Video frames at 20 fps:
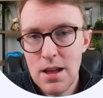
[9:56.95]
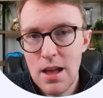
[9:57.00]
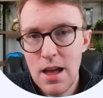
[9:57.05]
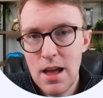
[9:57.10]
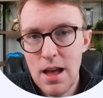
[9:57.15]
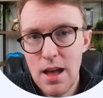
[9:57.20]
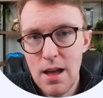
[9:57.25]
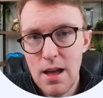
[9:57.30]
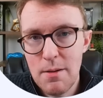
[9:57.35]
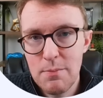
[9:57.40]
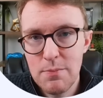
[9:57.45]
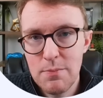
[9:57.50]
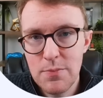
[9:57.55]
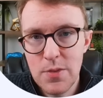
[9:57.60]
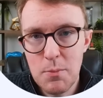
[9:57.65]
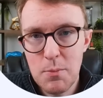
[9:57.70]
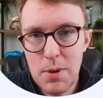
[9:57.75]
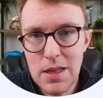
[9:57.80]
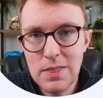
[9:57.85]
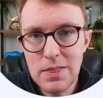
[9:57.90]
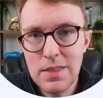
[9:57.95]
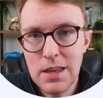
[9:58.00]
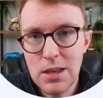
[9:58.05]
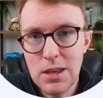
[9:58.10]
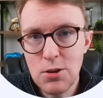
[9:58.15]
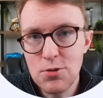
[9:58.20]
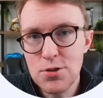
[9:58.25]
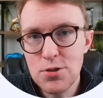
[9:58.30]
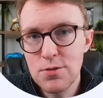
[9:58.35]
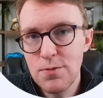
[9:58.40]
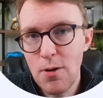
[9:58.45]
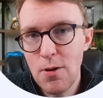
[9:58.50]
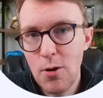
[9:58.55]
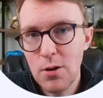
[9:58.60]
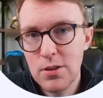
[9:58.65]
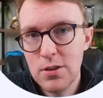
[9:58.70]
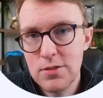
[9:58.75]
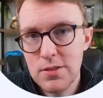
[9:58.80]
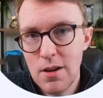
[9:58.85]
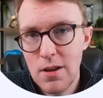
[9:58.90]
The main thing you should
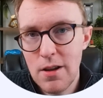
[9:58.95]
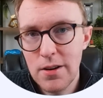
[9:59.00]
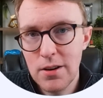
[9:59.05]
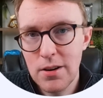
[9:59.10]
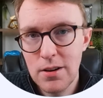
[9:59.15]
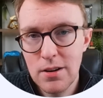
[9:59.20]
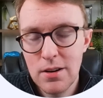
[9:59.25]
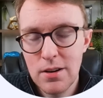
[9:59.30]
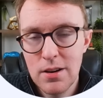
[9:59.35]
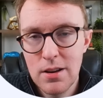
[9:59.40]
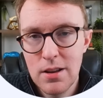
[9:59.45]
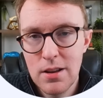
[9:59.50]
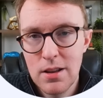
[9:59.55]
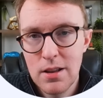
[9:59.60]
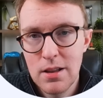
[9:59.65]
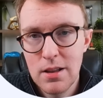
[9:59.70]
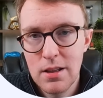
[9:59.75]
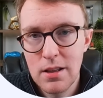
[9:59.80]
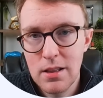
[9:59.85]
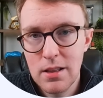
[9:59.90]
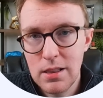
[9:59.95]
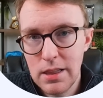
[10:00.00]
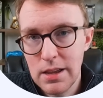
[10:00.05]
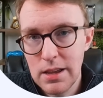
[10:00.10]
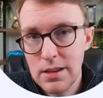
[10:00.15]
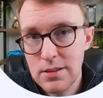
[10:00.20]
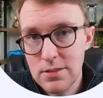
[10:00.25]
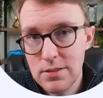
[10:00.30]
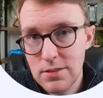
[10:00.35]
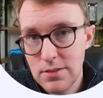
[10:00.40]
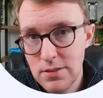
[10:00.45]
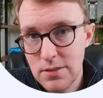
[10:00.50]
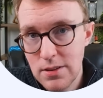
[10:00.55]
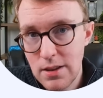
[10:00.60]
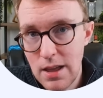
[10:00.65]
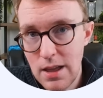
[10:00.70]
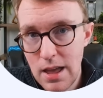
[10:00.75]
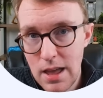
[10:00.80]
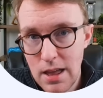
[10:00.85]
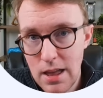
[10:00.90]
focus on are clicks
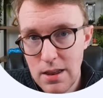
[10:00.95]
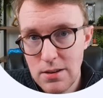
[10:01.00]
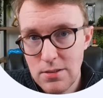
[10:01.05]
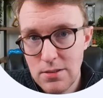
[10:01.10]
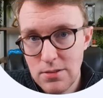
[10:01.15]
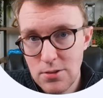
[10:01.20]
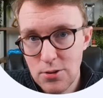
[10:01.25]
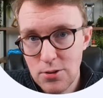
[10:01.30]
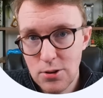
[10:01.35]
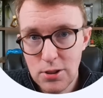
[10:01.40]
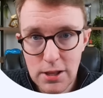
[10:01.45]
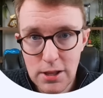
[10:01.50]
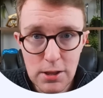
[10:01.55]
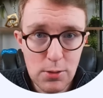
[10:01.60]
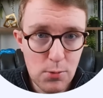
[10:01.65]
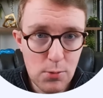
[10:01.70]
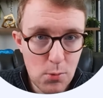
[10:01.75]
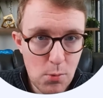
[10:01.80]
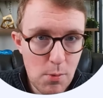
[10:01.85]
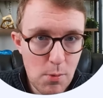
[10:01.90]
and your click-through